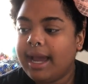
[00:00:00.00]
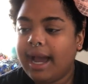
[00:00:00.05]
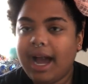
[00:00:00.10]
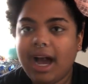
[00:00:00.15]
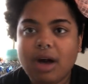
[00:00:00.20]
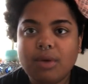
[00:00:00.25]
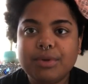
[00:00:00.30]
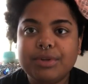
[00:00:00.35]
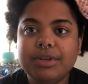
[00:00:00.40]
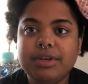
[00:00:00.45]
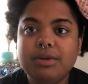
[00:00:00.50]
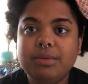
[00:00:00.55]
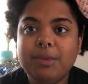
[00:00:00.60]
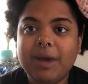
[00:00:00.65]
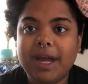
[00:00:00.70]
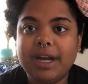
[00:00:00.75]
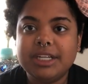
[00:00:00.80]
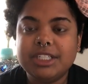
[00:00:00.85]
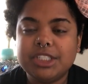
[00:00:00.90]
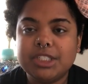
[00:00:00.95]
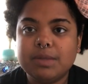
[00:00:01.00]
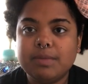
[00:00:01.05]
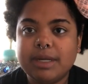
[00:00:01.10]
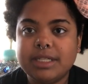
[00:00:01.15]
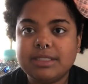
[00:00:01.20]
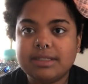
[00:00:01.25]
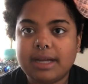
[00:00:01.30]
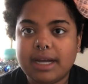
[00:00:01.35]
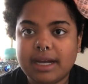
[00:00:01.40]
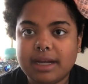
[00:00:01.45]
how will you manage your
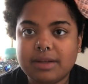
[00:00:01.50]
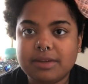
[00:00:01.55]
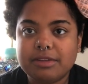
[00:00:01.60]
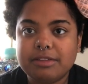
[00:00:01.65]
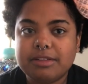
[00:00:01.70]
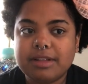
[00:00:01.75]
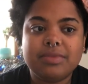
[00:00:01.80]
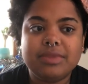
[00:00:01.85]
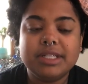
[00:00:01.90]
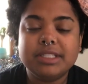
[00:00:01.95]
mental health?